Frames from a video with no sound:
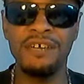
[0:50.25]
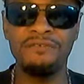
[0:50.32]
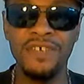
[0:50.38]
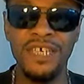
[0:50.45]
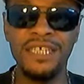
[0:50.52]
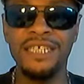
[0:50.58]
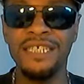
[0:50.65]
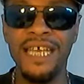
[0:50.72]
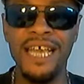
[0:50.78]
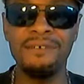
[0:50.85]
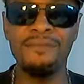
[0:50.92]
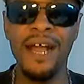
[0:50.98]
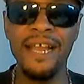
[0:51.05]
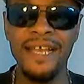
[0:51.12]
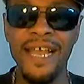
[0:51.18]
I forget his name
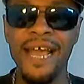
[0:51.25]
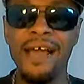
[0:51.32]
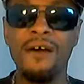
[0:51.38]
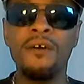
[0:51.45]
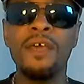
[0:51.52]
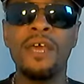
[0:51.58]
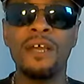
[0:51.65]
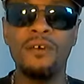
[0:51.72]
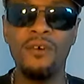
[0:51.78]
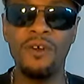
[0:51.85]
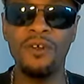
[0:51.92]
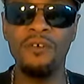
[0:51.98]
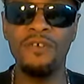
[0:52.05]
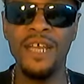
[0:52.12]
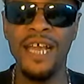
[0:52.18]
right now. Going
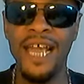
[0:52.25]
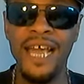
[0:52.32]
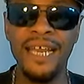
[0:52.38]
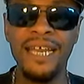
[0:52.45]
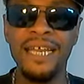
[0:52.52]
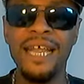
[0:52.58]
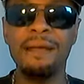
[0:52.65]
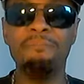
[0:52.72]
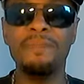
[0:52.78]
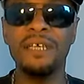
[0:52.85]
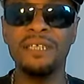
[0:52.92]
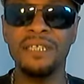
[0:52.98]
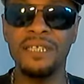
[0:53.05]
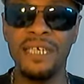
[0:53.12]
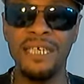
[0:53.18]
over there, handling that
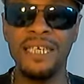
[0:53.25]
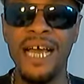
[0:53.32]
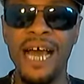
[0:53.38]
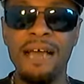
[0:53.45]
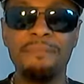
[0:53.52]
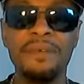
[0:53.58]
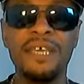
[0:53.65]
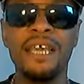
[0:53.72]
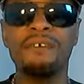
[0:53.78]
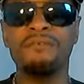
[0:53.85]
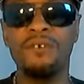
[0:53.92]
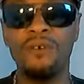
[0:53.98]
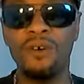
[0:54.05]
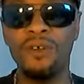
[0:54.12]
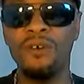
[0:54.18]
business, getting the IBF,
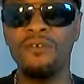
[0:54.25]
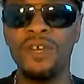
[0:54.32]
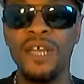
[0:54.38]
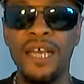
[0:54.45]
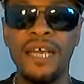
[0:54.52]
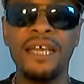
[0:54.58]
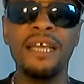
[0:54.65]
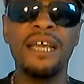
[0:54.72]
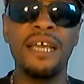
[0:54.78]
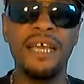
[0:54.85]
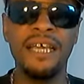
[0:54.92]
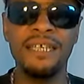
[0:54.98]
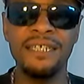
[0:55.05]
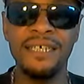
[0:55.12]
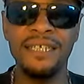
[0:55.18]
going over there
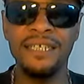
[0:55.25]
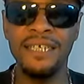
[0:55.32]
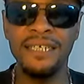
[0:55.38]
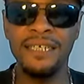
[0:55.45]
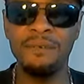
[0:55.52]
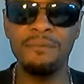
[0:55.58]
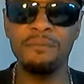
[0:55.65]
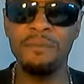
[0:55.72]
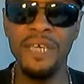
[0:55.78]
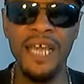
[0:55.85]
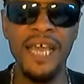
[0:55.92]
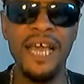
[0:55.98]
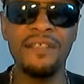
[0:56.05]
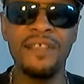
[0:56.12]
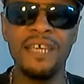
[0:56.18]
and getting that
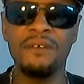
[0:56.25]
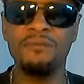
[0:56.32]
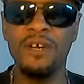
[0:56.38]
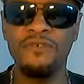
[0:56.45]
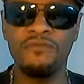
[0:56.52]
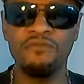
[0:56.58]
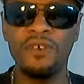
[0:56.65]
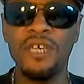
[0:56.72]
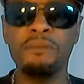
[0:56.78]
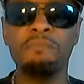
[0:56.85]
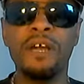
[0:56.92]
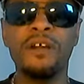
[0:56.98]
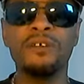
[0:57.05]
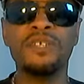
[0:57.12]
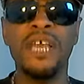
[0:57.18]
WBA, I think it was, for Ricky
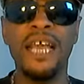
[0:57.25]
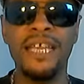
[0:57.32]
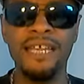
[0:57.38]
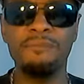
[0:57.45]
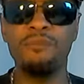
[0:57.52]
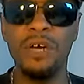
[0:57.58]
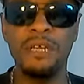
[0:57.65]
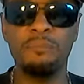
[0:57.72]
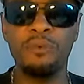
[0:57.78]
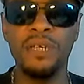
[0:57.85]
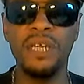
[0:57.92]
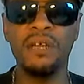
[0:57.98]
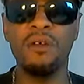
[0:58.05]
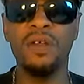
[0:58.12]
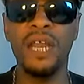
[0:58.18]
Burns, and then wanting to
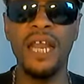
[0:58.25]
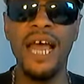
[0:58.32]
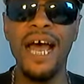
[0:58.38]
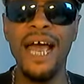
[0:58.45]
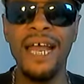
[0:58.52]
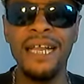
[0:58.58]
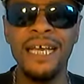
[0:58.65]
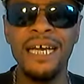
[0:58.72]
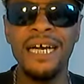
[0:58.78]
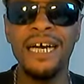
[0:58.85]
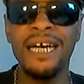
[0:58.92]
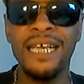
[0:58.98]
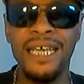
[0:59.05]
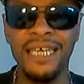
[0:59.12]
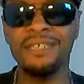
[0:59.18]
put it on the line
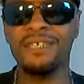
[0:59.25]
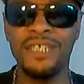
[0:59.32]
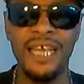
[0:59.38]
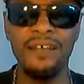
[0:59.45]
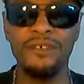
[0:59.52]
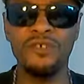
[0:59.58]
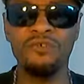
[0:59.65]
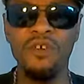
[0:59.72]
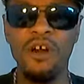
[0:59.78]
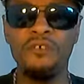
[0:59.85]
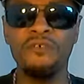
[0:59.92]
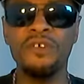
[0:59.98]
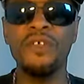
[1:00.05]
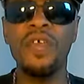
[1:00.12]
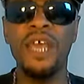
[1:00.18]
against Terrence
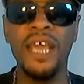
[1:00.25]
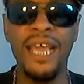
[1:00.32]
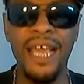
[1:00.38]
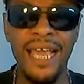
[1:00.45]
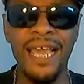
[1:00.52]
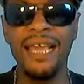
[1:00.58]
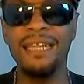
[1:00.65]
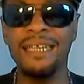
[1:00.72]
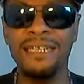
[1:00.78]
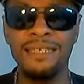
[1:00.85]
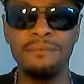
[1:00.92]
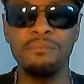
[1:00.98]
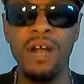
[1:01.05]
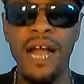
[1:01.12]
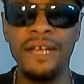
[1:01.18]
Crawford. In
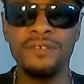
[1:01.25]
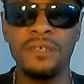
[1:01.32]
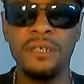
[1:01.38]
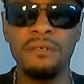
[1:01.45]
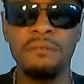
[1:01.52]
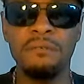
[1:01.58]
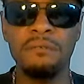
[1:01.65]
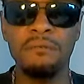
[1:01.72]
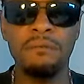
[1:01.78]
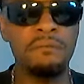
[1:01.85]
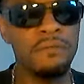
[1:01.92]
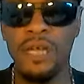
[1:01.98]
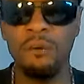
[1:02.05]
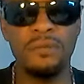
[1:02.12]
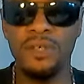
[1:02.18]
Nebraska.
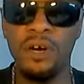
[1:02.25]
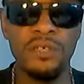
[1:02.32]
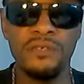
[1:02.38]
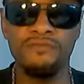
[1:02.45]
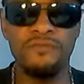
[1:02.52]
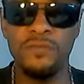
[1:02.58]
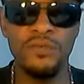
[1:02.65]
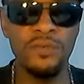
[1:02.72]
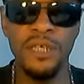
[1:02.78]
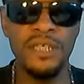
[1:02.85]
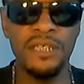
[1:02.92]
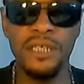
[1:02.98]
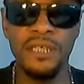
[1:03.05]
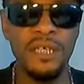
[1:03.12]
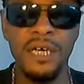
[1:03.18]
That was awesome from
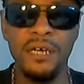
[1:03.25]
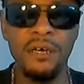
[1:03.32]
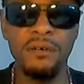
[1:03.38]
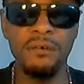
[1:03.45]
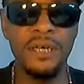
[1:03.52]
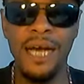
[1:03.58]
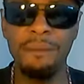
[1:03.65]
Julius Ndungo.